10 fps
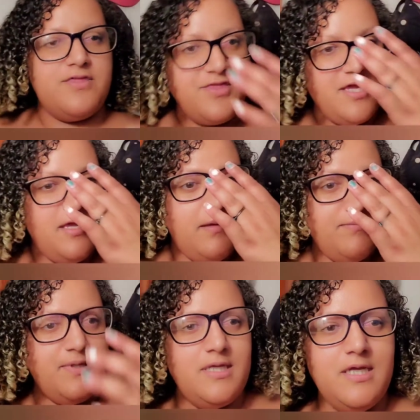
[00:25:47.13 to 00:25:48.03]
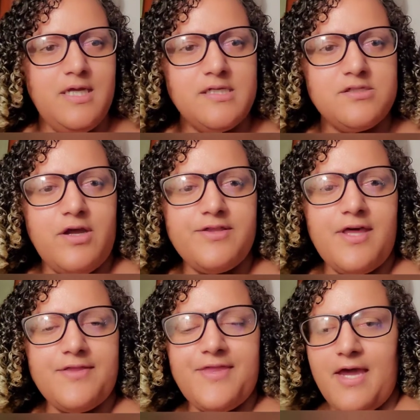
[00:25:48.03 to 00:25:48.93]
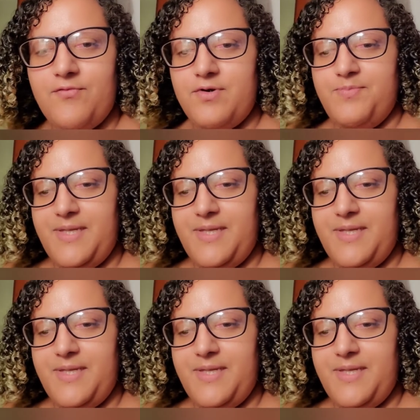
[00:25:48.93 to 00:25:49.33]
theme, so I thought that would